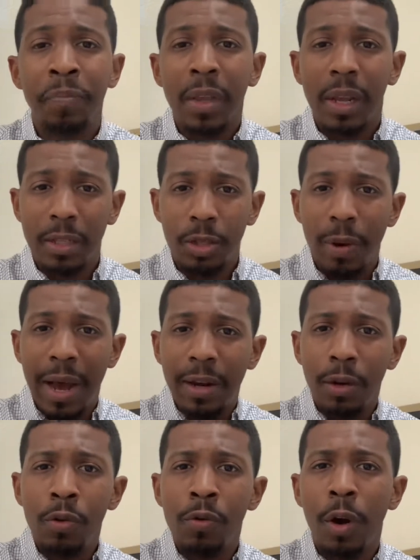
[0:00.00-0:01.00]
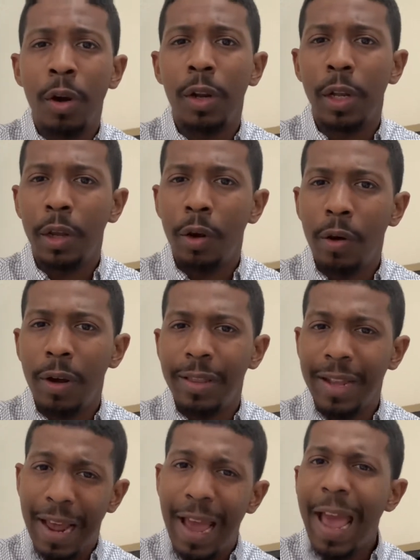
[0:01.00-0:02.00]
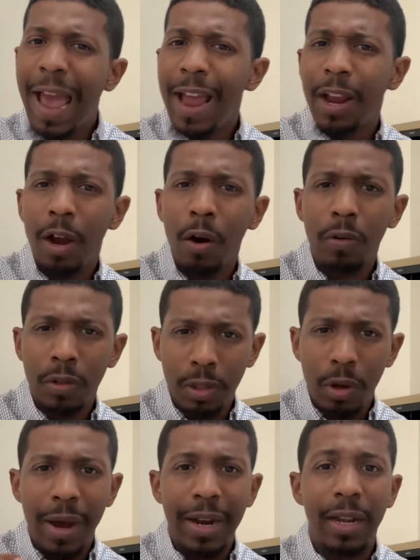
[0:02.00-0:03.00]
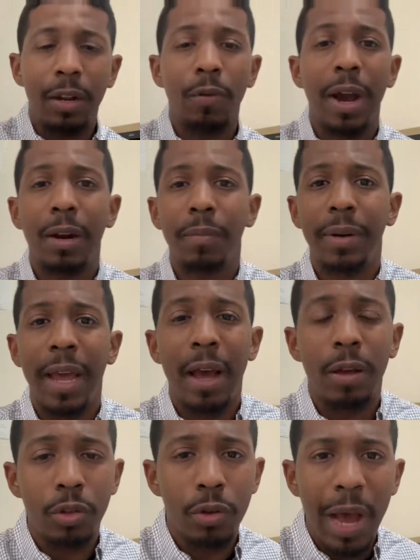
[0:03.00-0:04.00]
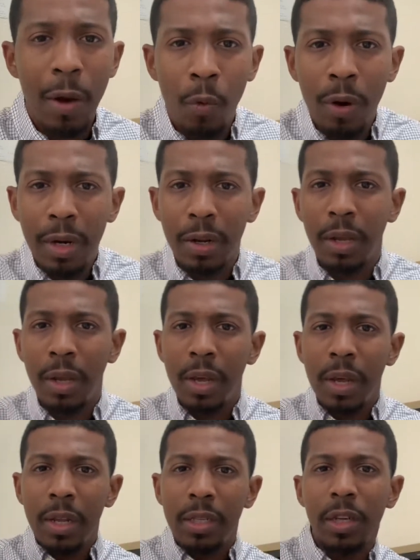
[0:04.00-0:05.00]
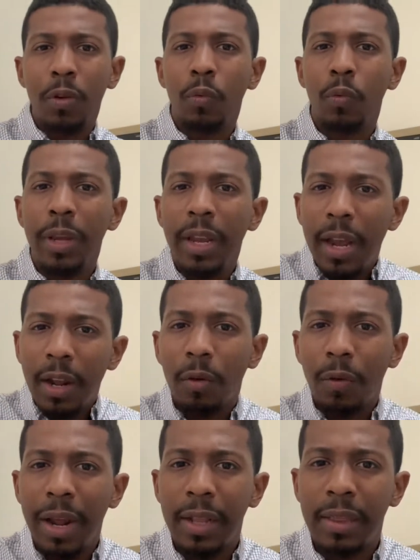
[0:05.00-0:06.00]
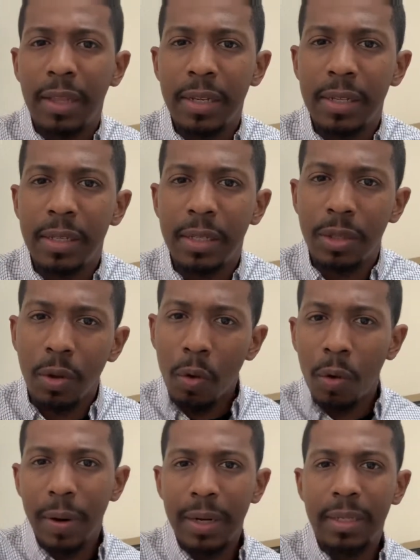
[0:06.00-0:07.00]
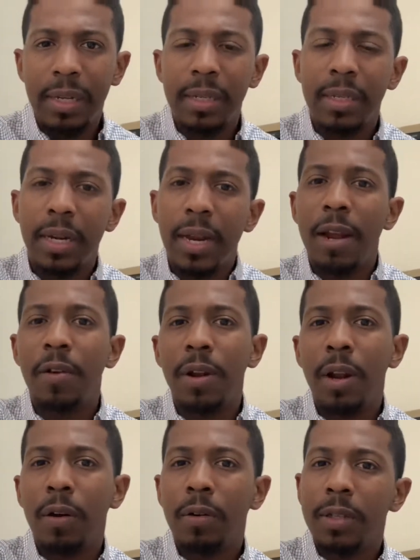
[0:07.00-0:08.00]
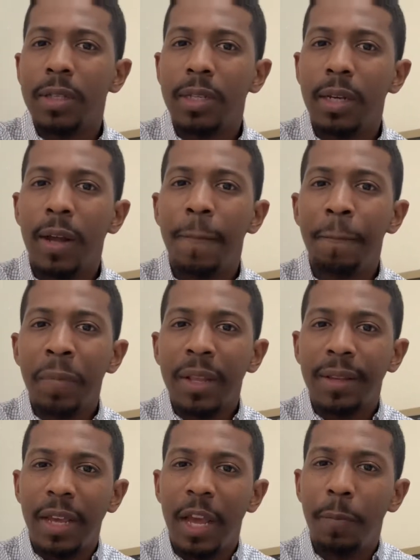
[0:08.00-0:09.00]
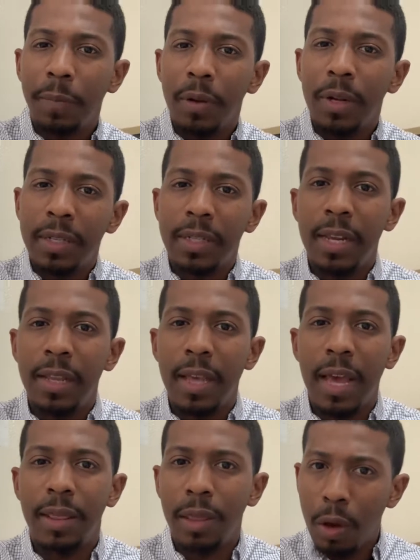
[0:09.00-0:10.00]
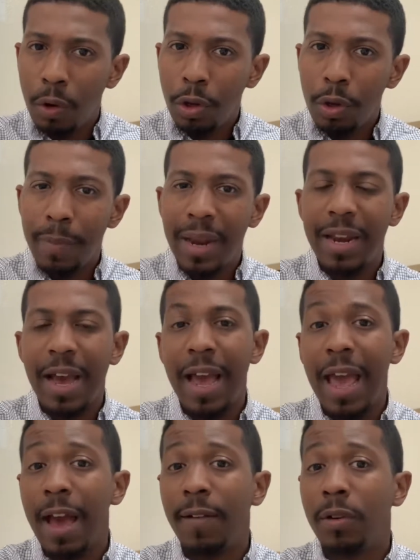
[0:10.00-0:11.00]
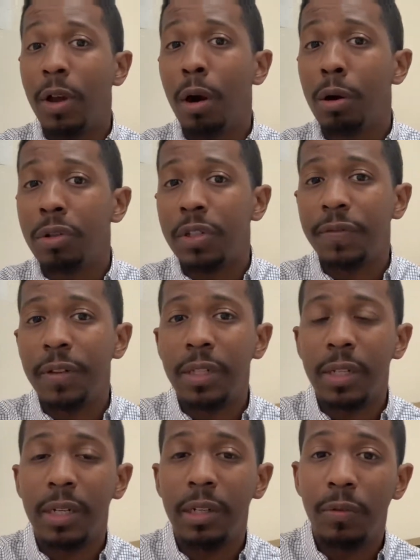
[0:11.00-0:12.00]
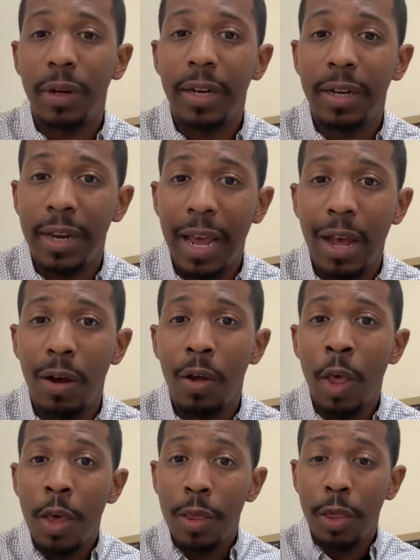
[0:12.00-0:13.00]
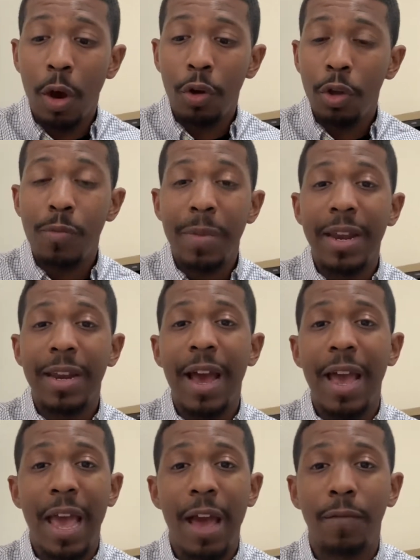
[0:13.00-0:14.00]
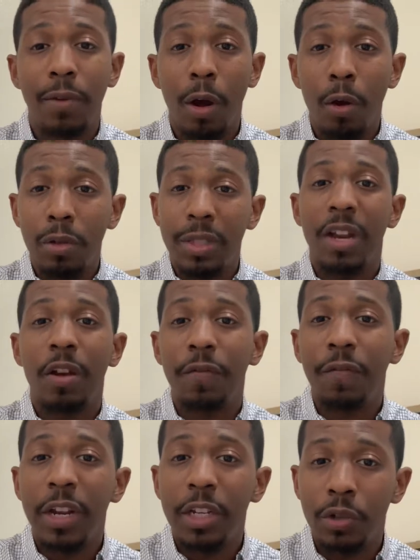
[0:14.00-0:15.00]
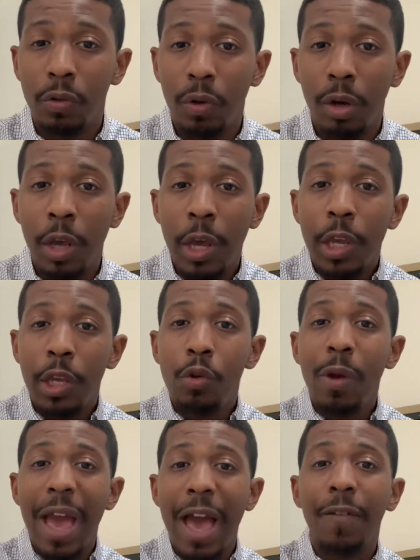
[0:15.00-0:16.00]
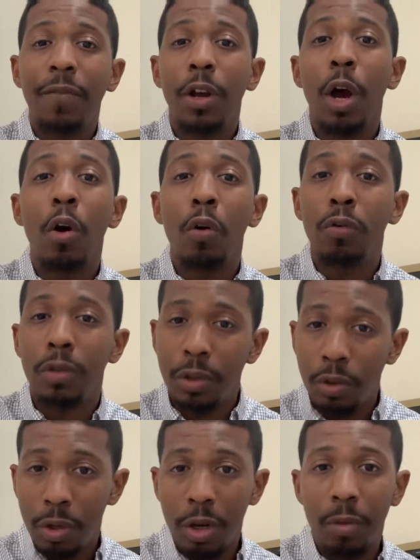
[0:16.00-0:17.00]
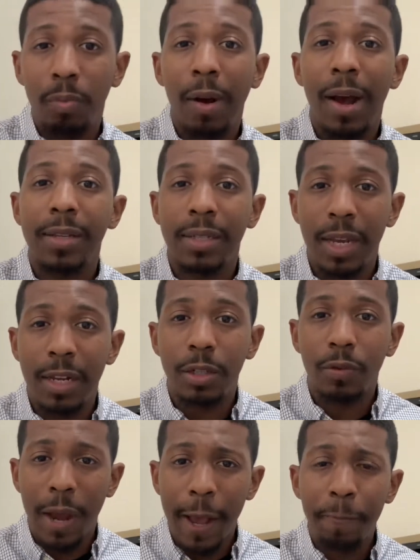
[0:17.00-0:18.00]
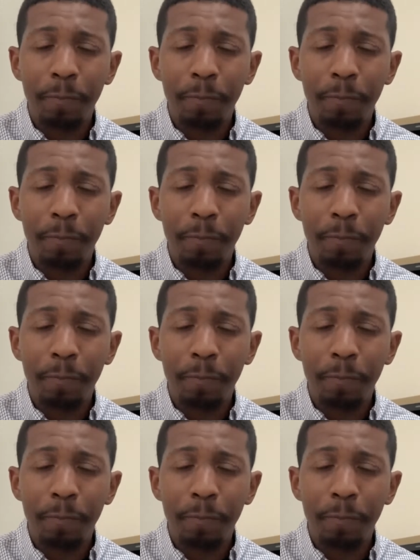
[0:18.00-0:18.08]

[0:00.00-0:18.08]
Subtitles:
And so I knew early on that I had goals, though I didn't write them down. So I want to reiterate these stories, these scenarios to help you to see that though you may not have goals physically written down, though you may not have goals that are visual, you have goals through your process, right?